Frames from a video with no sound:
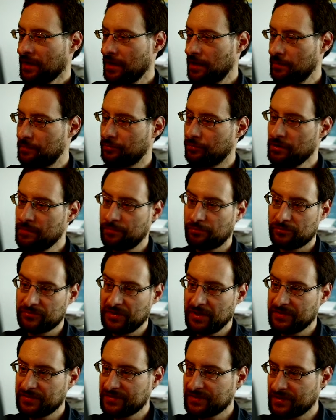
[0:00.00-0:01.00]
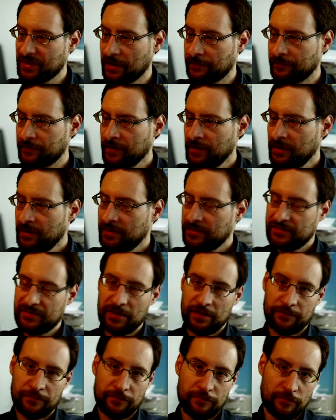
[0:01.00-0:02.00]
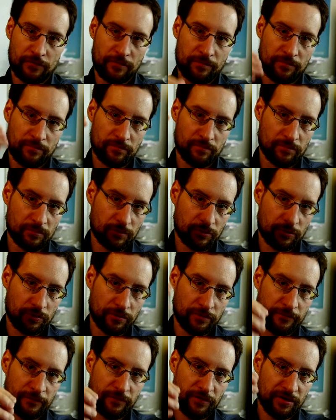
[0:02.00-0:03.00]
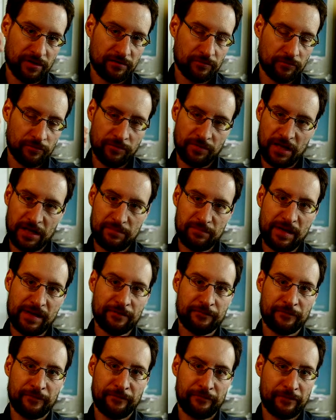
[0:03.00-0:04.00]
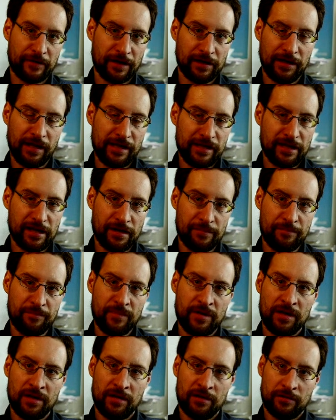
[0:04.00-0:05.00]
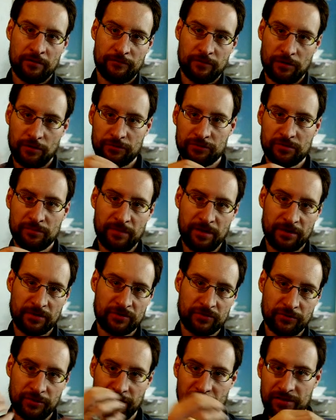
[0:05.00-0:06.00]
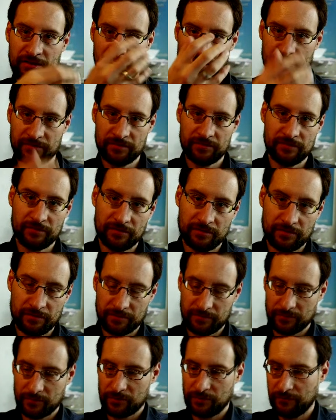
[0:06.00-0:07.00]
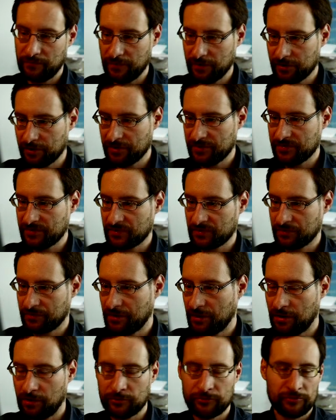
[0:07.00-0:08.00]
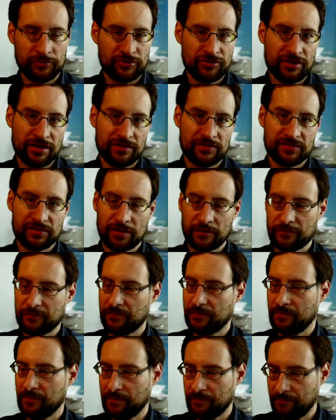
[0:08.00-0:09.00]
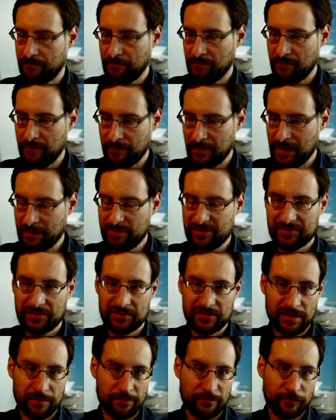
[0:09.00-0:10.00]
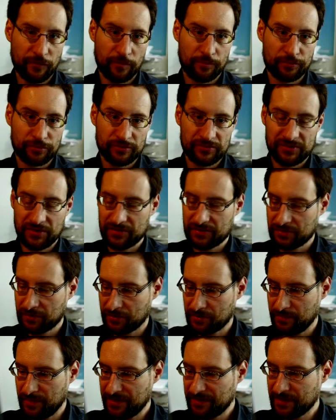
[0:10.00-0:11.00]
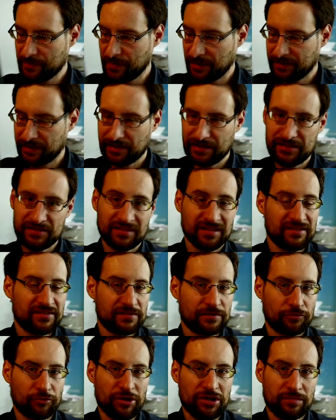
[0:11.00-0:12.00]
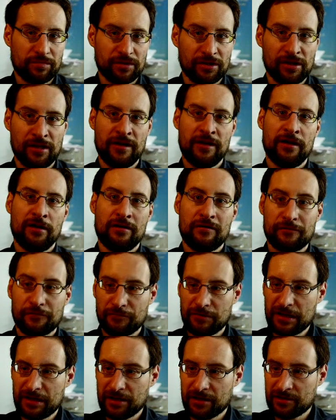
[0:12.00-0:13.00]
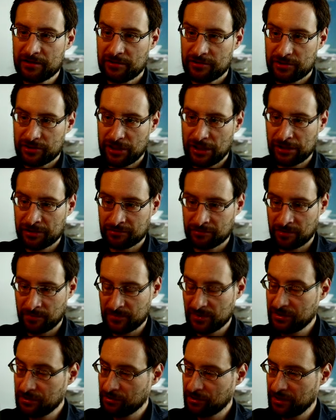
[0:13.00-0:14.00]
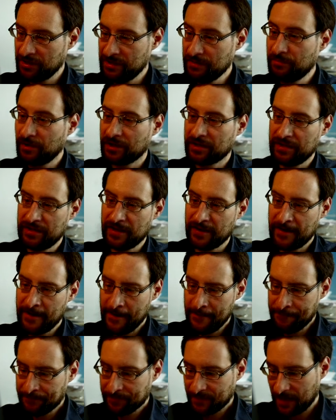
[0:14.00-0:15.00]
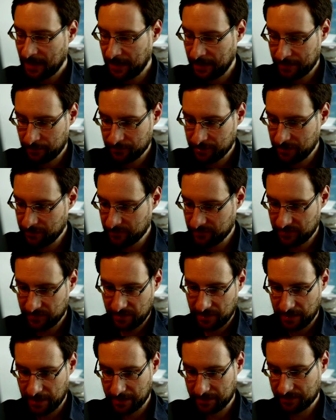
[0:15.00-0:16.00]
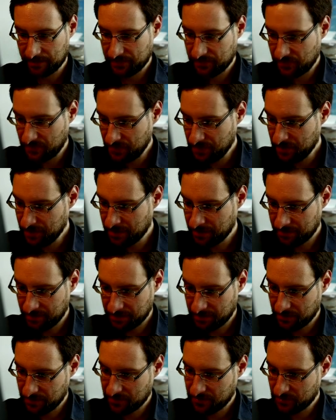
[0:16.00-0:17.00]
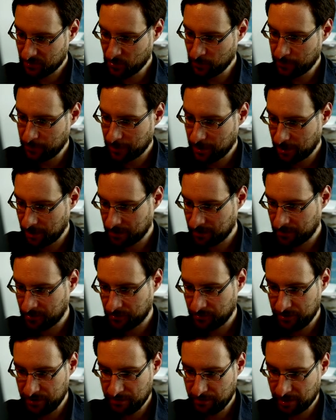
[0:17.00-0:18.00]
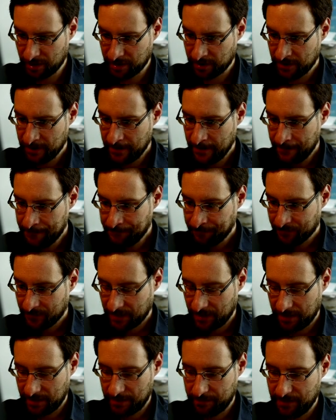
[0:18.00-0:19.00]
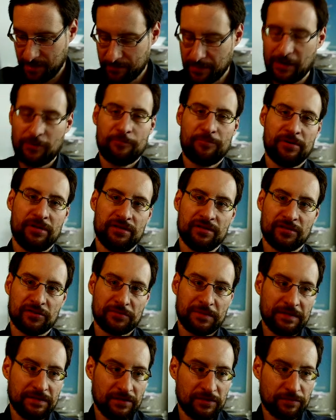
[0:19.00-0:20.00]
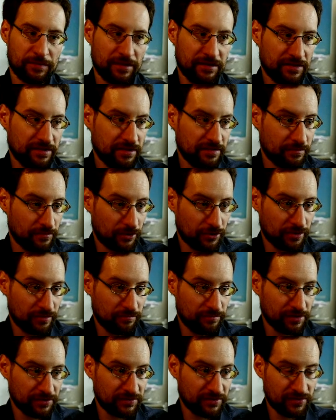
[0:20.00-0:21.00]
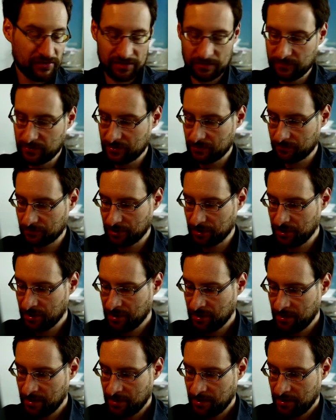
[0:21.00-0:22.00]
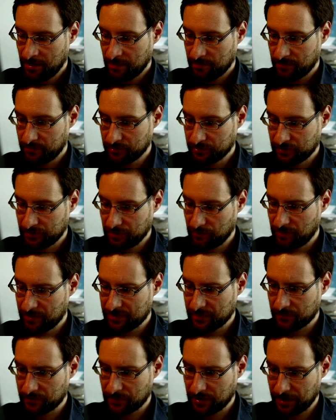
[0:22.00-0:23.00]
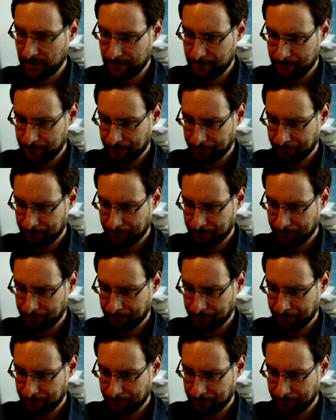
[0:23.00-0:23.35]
pre-processed stuff there from config on nmake file am for automake to in and configure and so autogen stuff. Maybe this M4 process not amazing, but at least it's readable freaking shell script that you can debug here. I don't even see this is super hard to debug. In my opinion, 2020 modern build systems only mostly waste of time.